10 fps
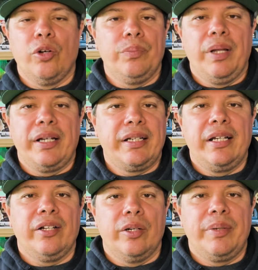cold-blooded
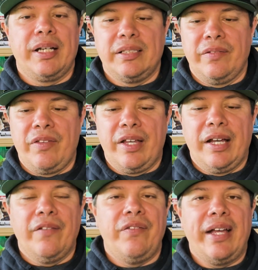killer because of
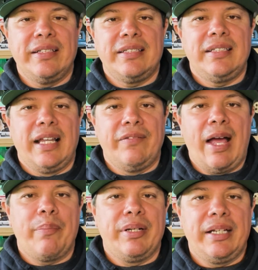the events that have
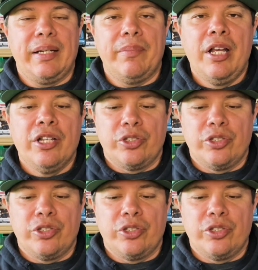happened to him.